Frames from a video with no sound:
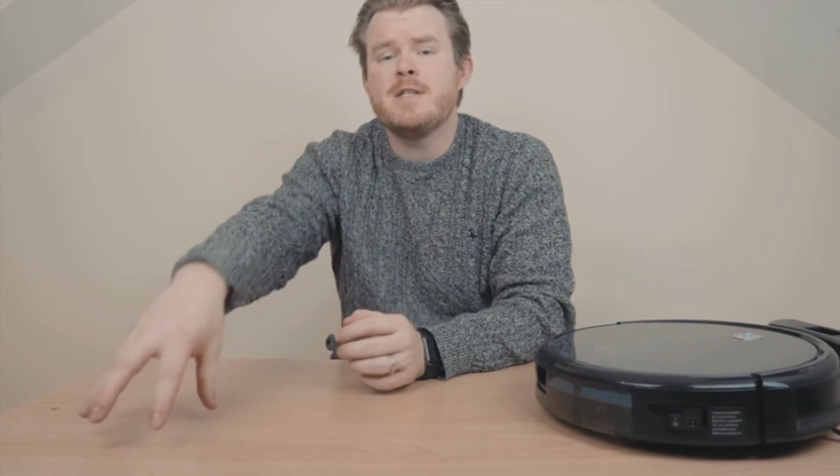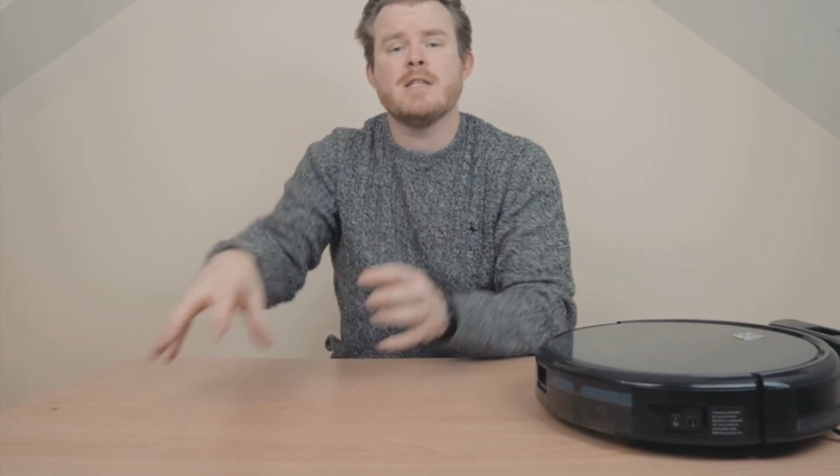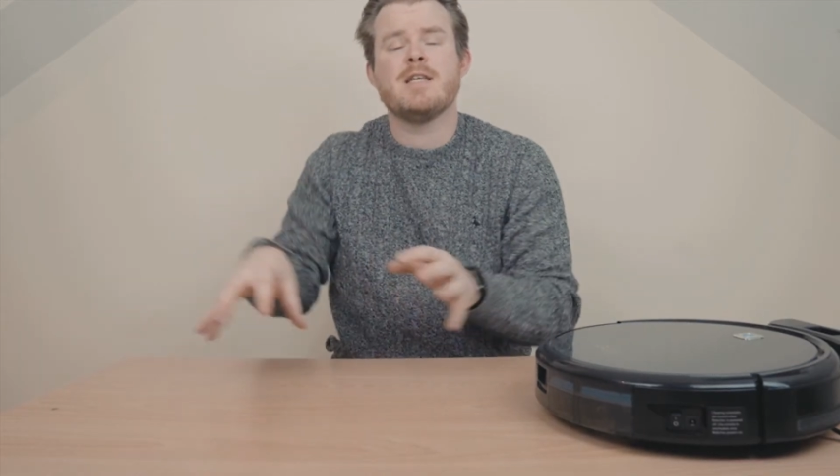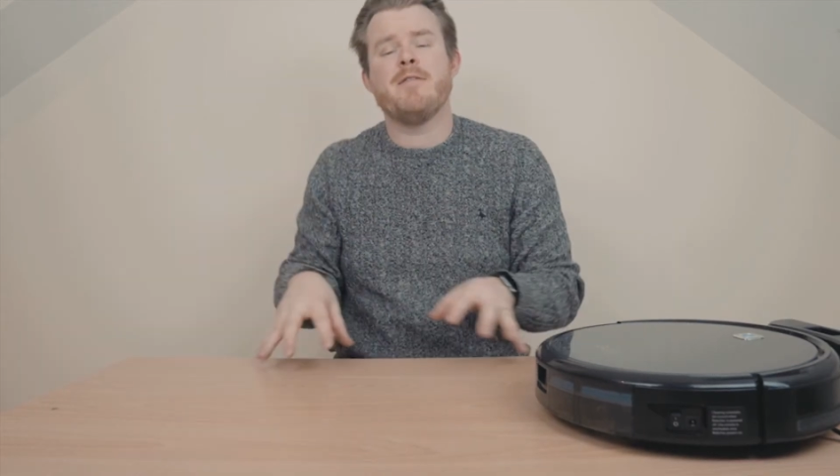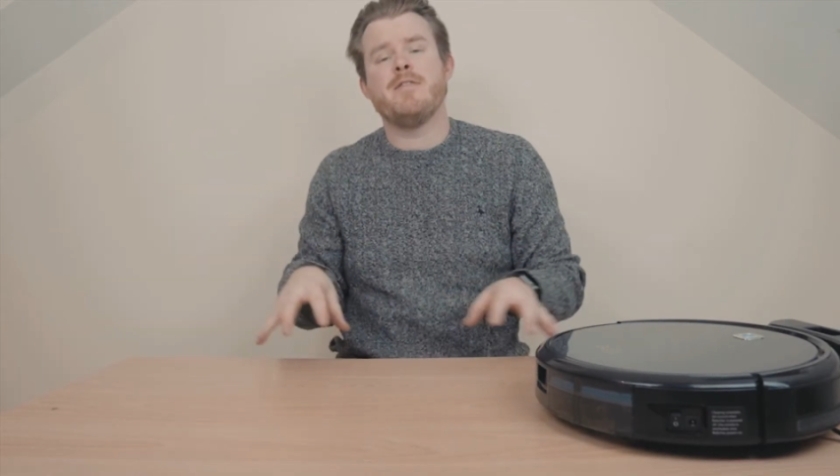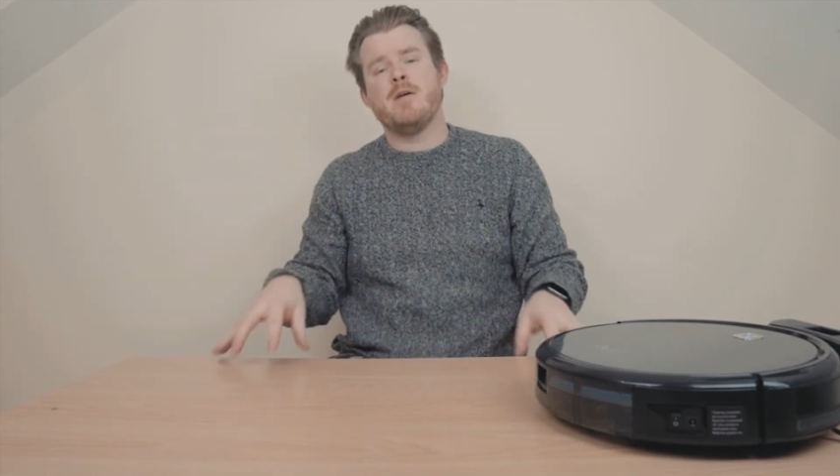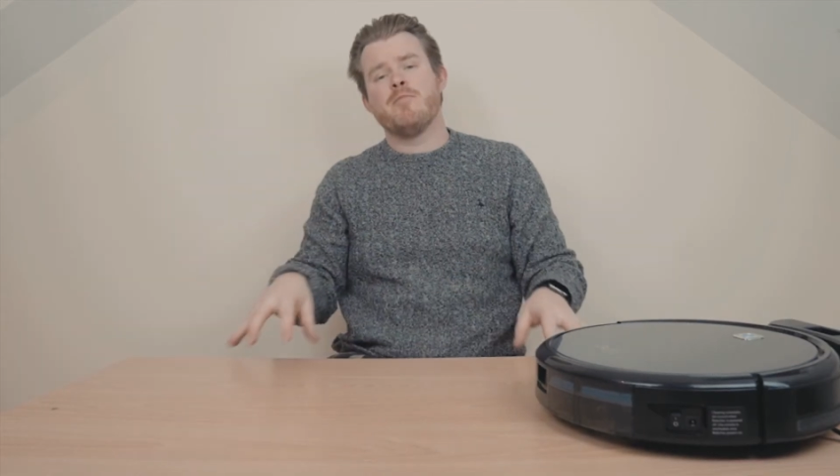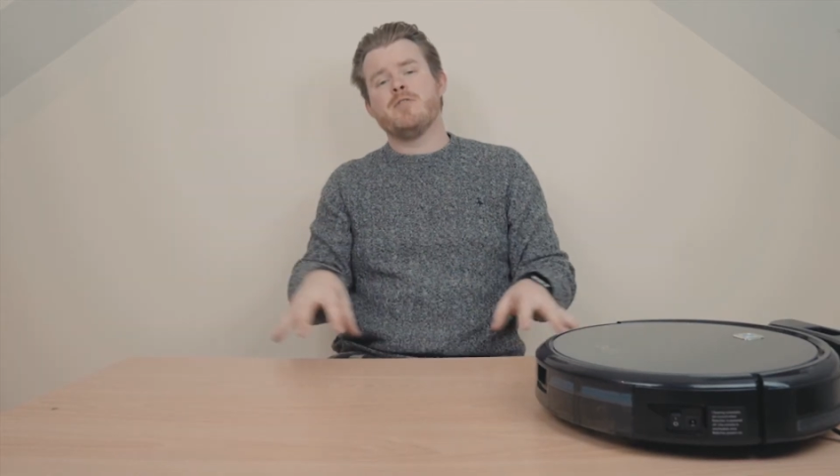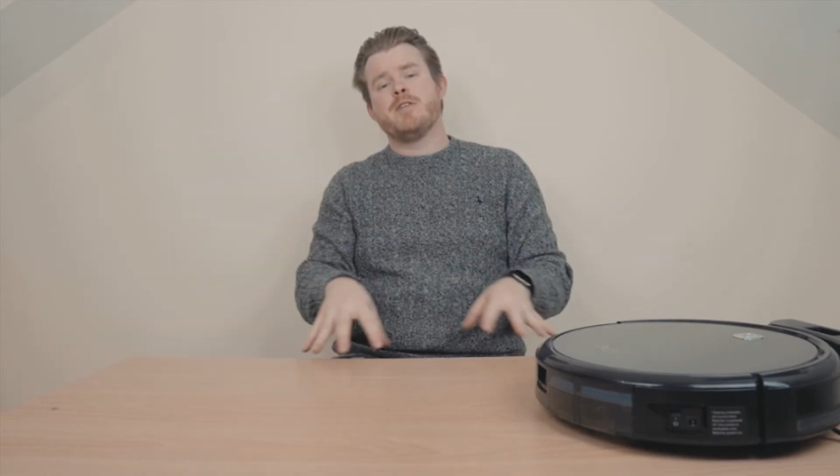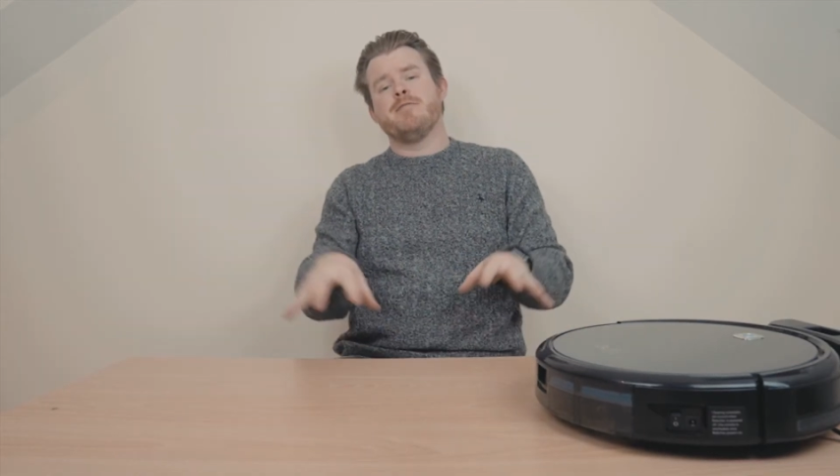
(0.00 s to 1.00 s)
does have a
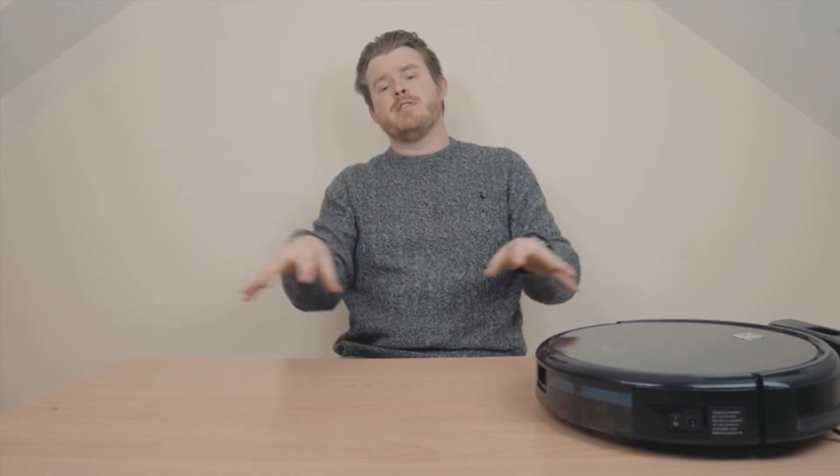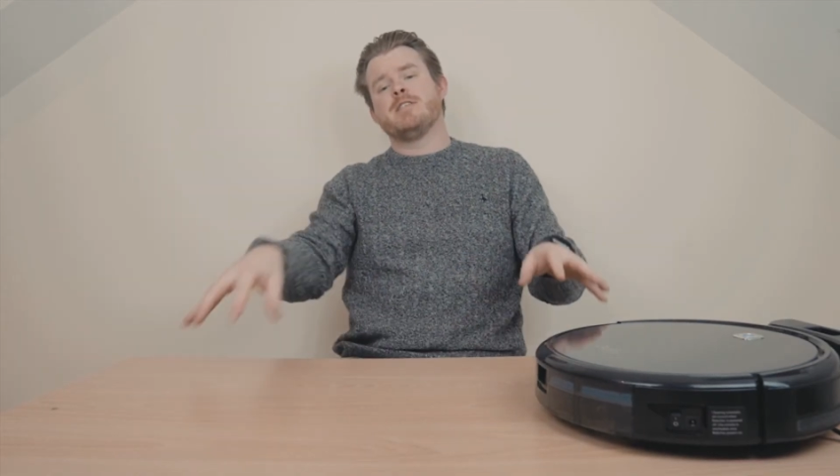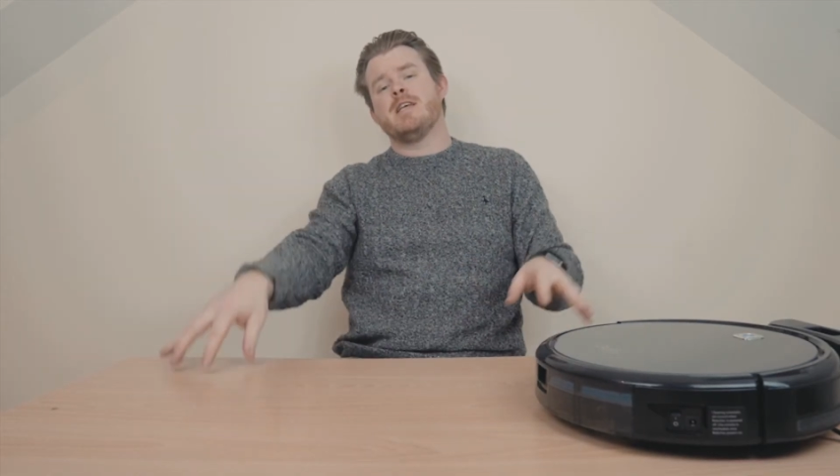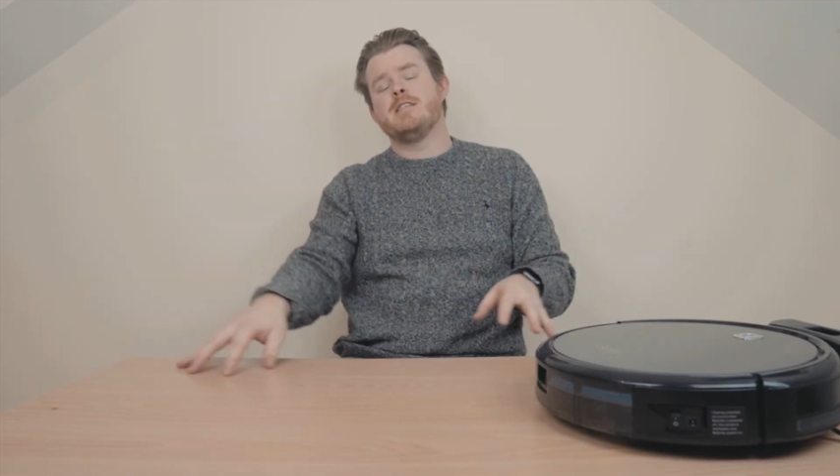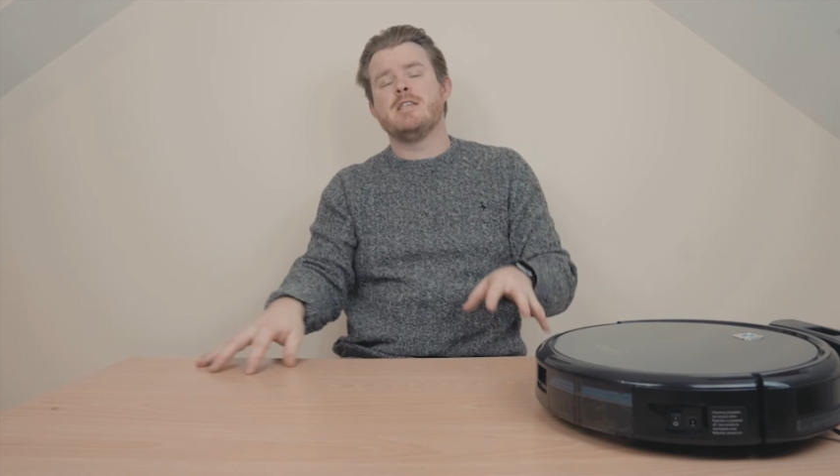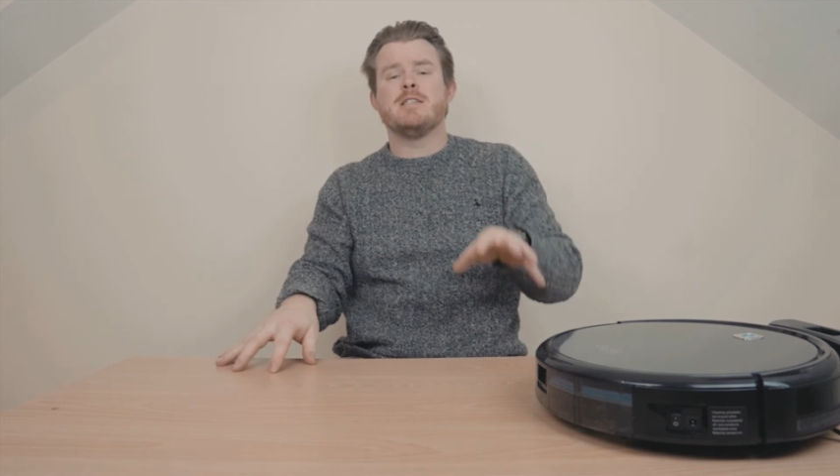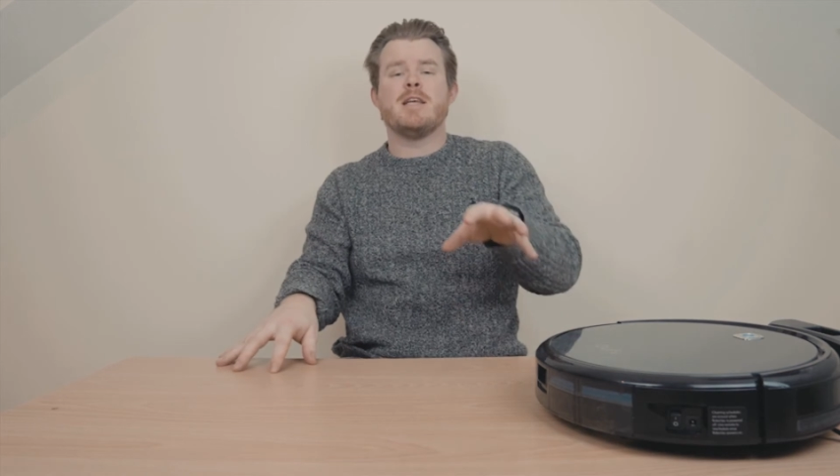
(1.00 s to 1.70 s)
number of different sensors